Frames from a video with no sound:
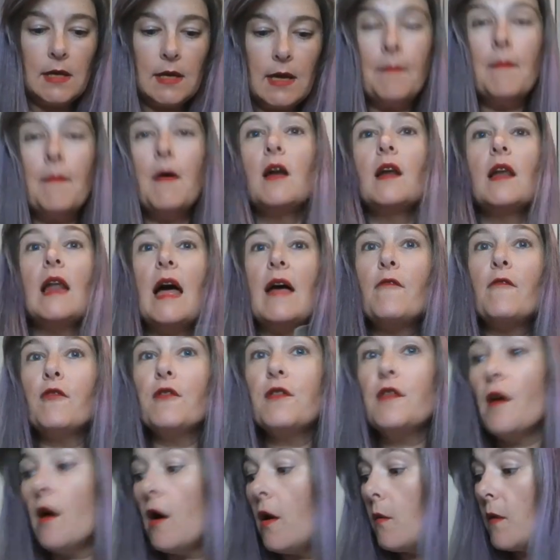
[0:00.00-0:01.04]
to come on live
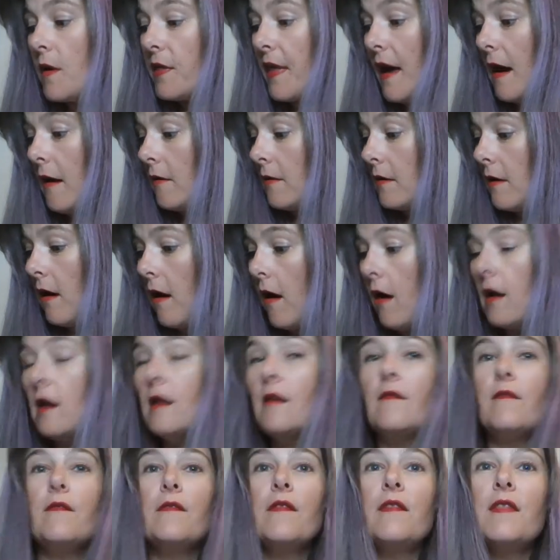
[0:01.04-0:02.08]
with y'all without all
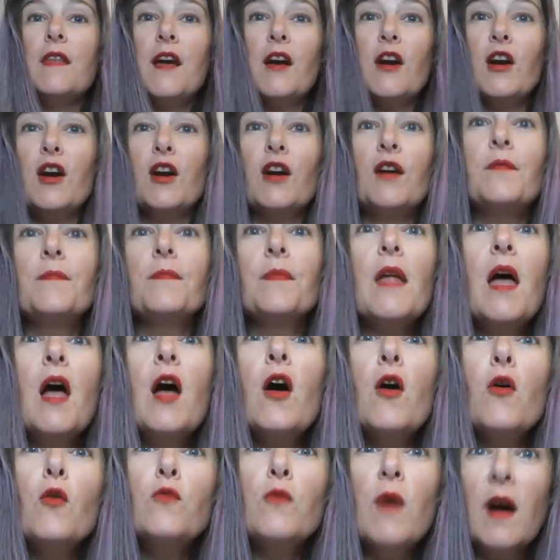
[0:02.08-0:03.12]
of their
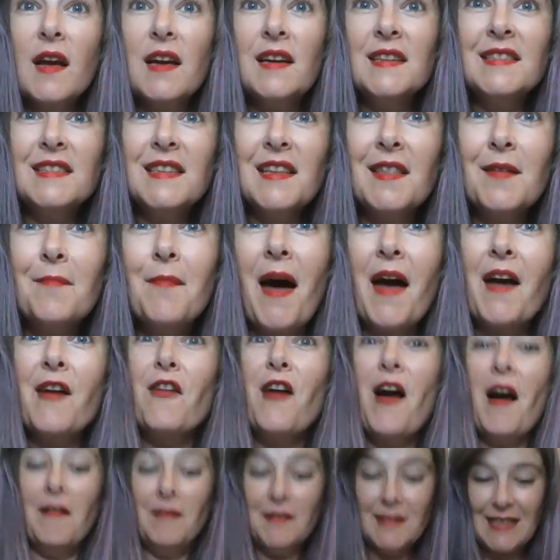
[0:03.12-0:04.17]
ruckus in the
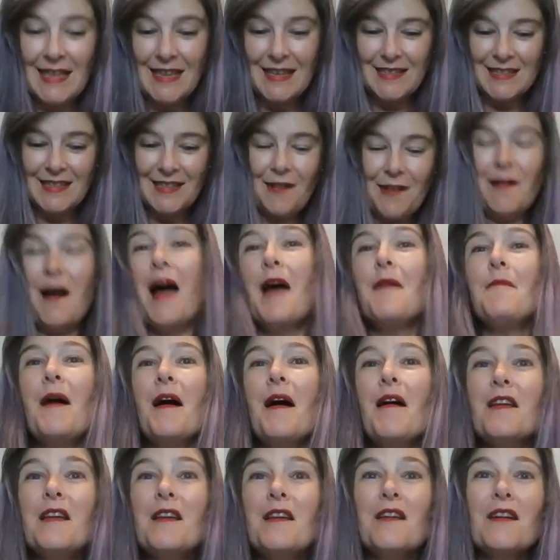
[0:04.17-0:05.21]
background. So I'm
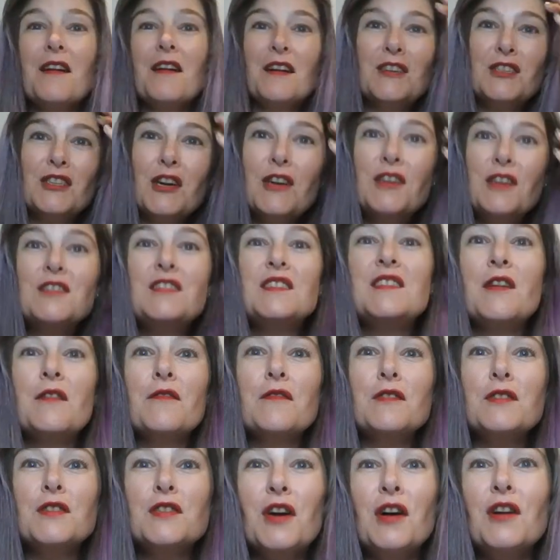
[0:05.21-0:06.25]
out here in Char's
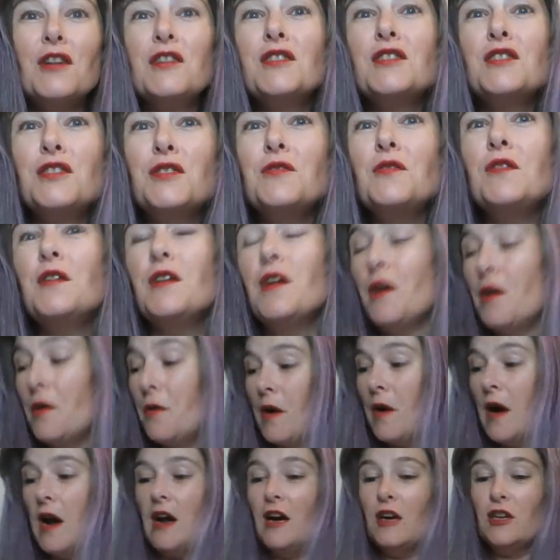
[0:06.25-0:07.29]
Silver Star
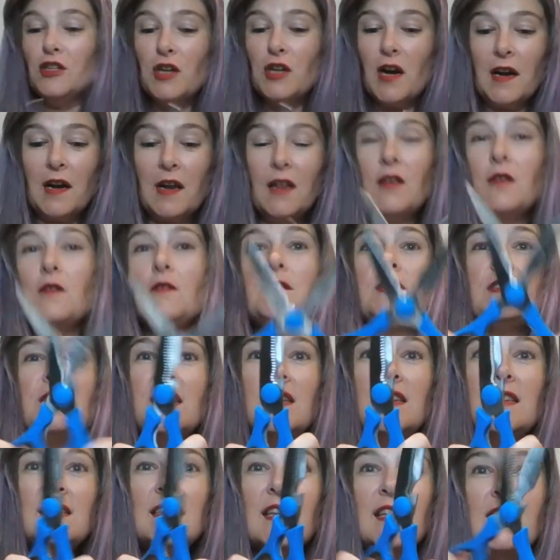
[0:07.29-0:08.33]
Studio trying to use
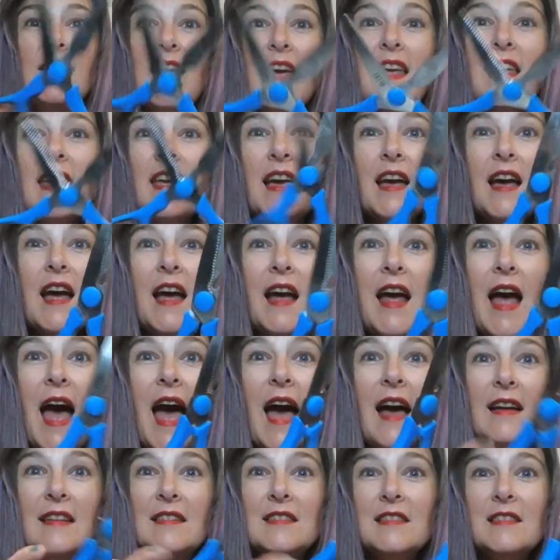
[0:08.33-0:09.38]
these yank
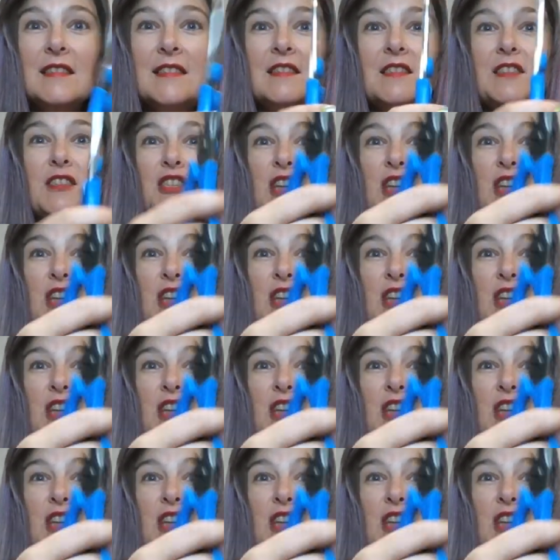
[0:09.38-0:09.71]
ass